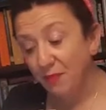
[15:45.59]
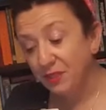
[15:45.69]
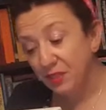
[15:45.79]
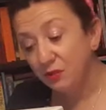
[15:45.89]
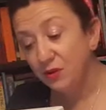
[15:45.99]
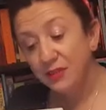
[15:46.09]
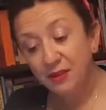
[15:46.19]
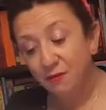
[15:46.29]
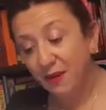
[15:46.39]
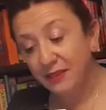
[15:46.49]
I'm still
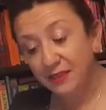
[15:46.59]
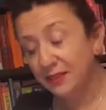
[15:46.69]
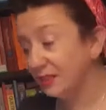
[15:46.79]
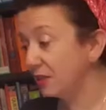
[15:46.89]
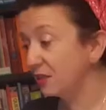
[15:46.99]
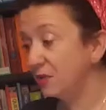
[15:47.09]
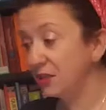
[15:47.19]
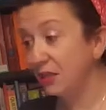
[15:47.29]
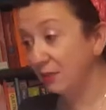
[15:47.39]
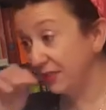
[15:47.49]
using the fancy stitch. I'm
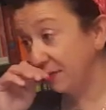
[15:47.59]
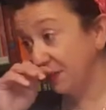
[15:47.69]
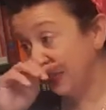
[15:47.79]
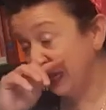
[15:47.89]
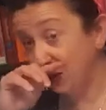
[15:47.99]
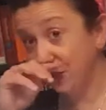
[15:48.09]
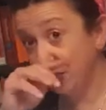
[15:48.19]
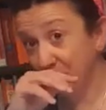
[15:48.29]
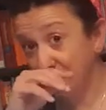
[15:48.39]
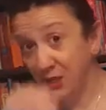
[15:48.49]
using number 17 on
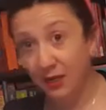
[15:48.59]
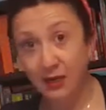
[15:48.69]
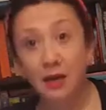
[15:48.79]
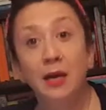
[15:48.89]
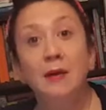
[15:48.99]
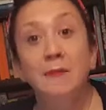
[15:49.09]
this machine.